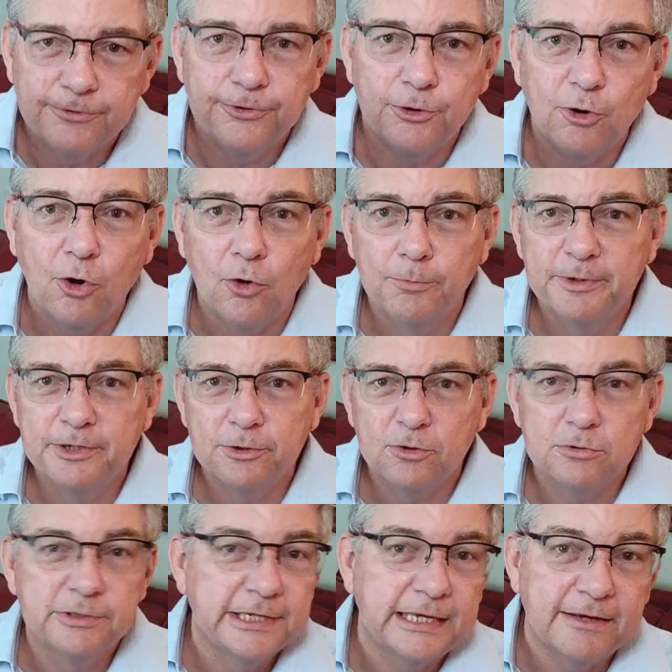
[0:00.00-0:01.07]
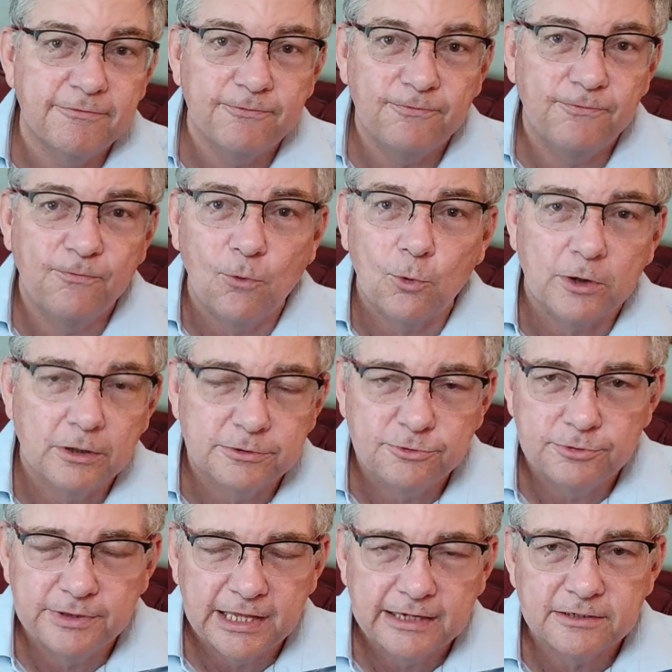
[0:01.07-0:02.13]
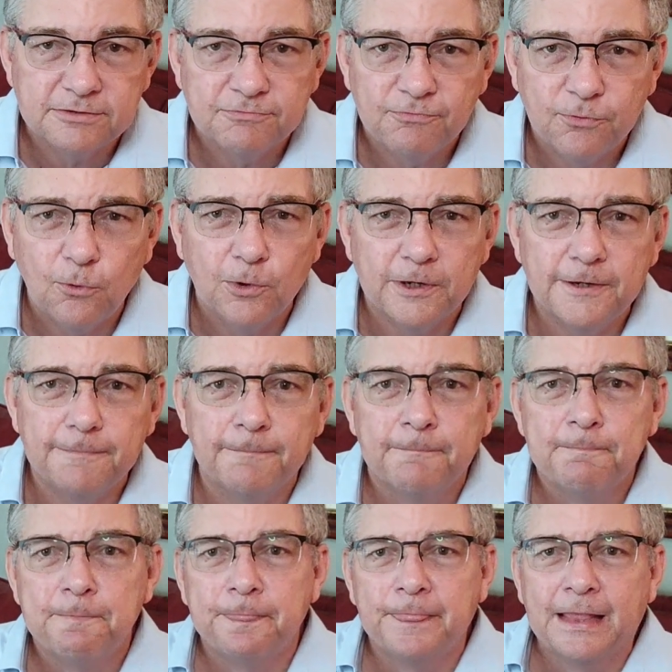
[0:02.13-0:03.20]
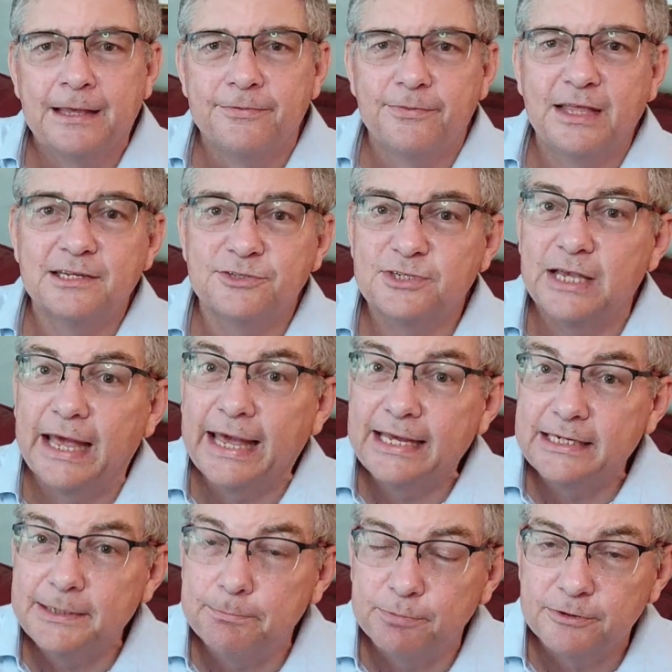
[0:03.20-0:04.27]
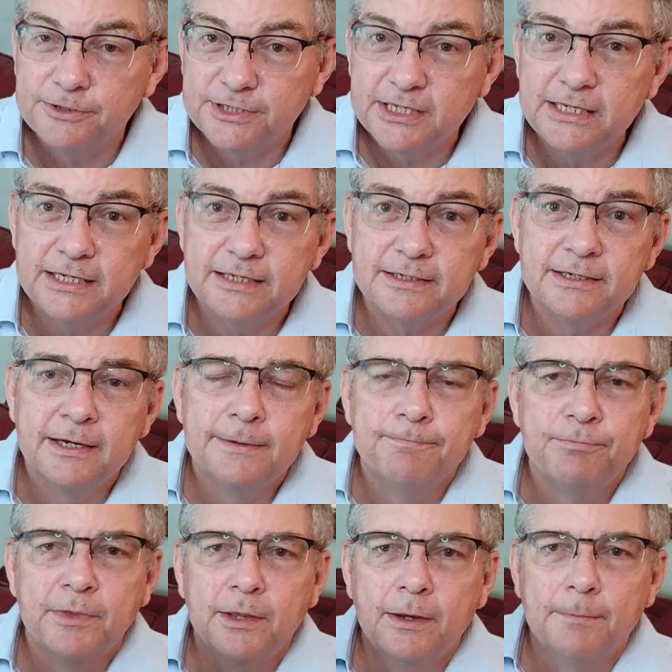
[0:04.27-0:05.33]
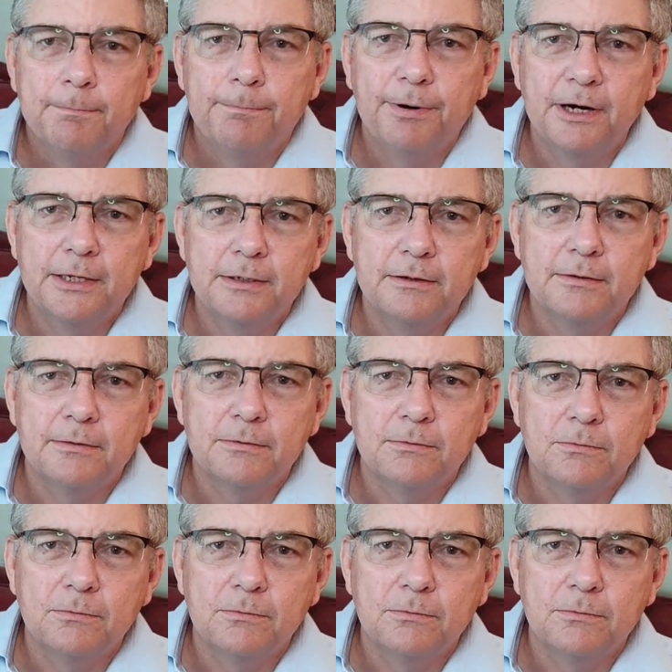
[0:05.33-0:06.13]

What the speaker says: for their home and only get $400,000 for it. That's 80%. But